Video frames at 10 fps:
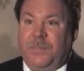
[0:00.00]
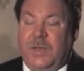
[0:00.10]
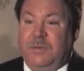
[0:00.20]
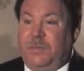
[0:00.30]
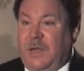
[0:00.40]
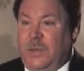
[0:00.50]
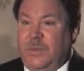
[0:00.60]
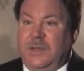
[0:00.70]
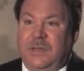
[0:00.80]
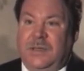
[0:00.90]
And
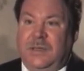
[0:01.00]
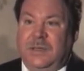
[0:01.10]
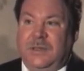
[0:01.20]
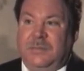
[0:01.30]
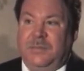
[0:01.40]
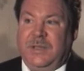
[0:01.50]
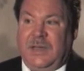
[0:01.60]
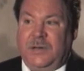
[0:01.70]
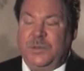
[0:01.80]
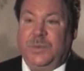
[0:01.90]
following the
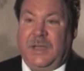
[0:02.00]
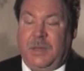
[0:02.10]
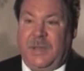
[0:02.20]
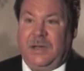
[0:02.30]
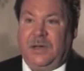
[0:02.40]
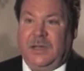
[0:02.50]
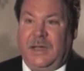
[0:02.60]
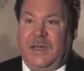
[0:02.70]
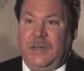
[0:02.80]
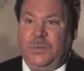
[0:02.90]
outage, when we got back
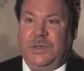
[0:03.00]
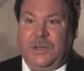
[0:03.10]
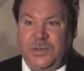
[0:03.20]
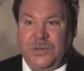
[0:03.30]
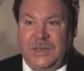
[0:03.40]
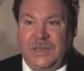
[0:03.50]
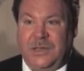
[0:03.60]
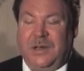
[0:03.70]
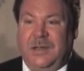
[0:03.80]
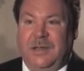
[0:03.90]
online, we turned the key
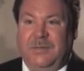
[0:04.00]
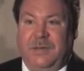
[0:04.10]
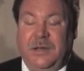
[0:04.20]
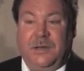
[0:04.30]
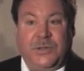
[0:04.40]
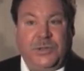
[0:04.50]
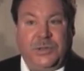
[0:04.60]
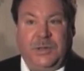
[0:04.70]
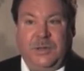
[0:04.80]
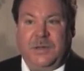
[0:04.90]
on and found out that
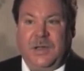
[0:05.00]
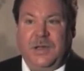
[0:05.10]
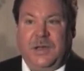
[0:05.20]
sure enough,